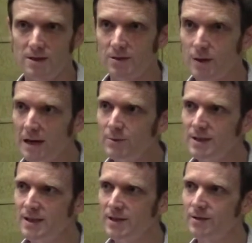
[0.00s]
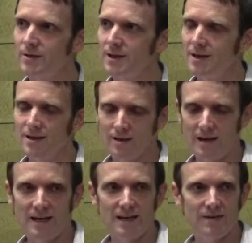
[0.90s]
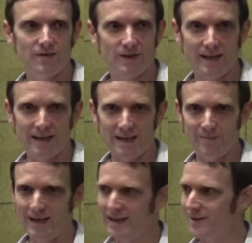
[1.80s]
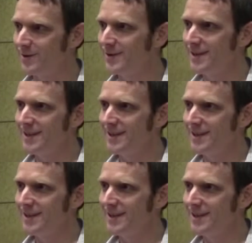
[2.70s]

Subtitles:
So I was there live, like I am now,